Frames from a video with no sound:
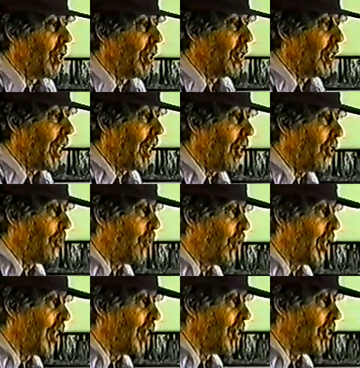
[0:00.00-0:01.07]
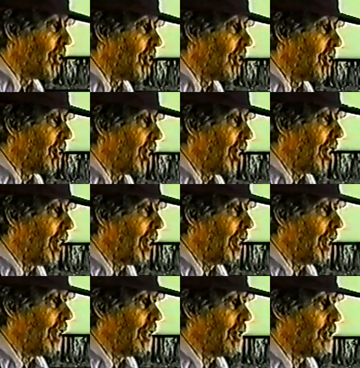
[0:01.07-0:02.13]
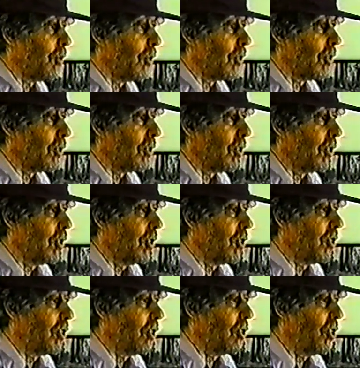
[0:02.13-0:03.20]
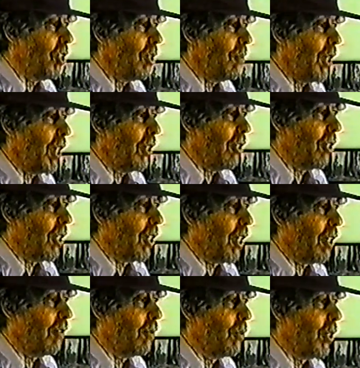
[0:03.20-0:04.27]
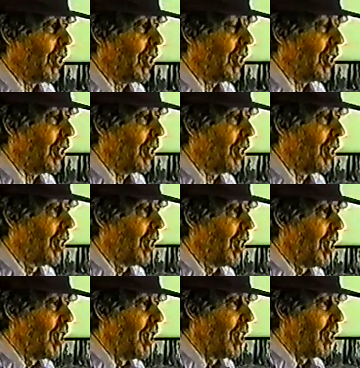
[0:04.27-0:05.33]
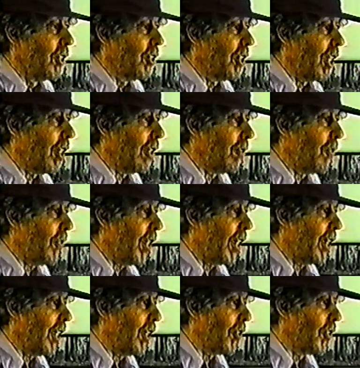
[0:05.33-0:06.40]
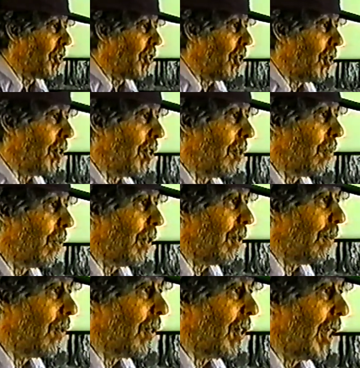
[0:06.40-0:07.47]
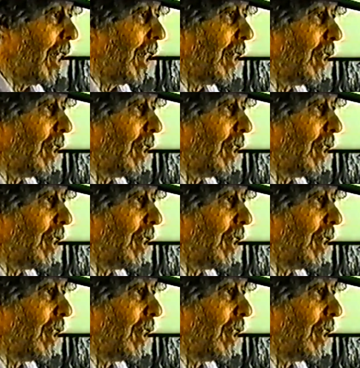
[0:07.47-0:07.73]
One of the health brands that so she made her a lot of money selling fake health soda to people,